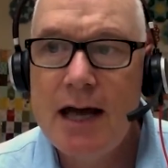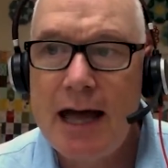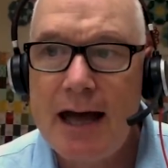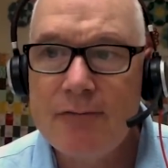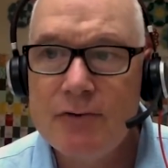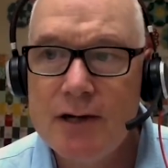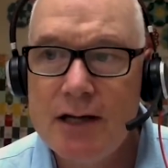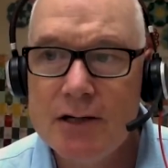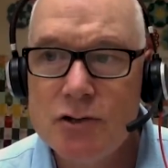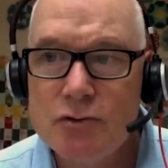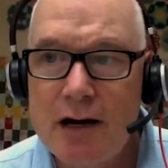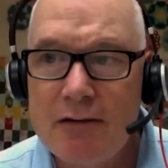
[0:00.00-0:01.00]
after he had
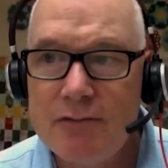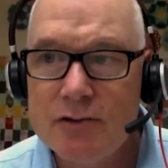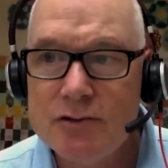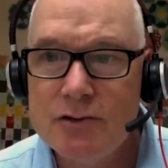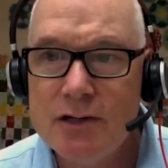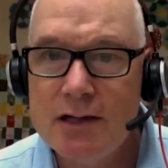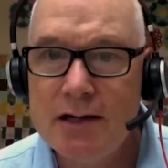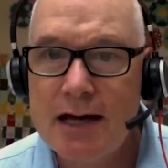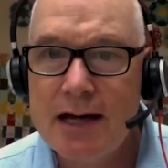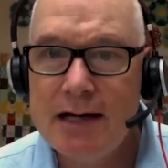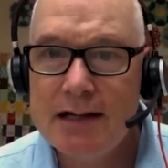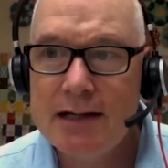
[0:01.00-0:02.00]
traveled to the
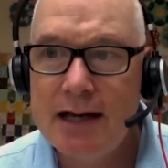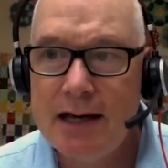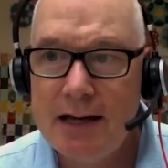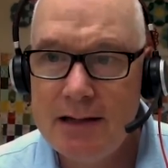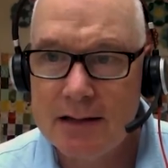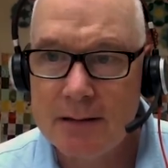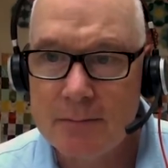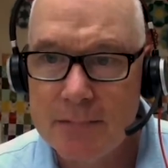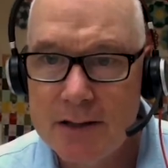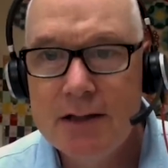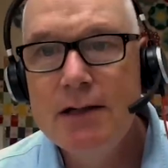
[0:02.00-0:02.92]
United Kingdom.